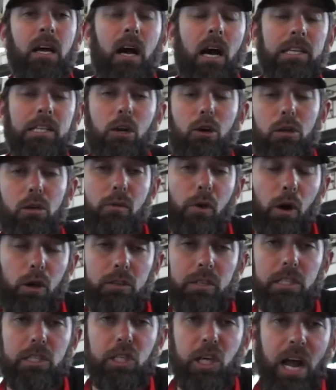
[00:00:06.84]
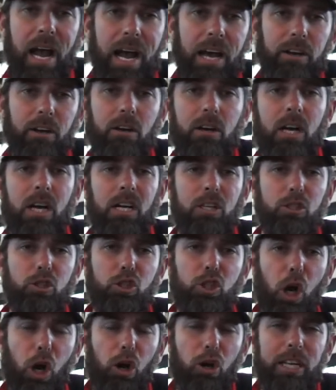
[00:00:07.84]
I know you've heard the chatter,
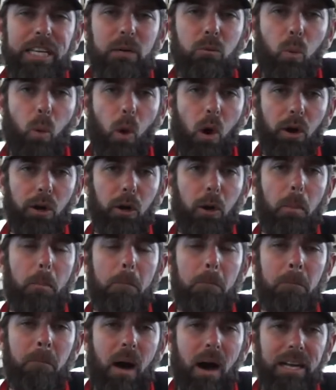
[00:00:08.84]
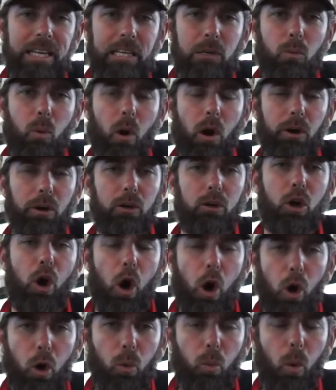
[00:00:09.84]
dirty water, muddy water,
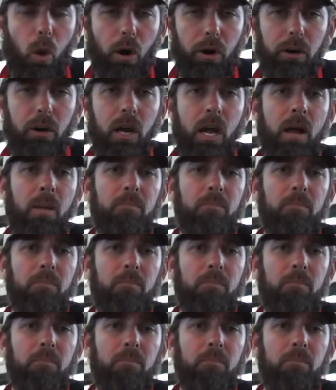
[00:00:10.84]
cold water,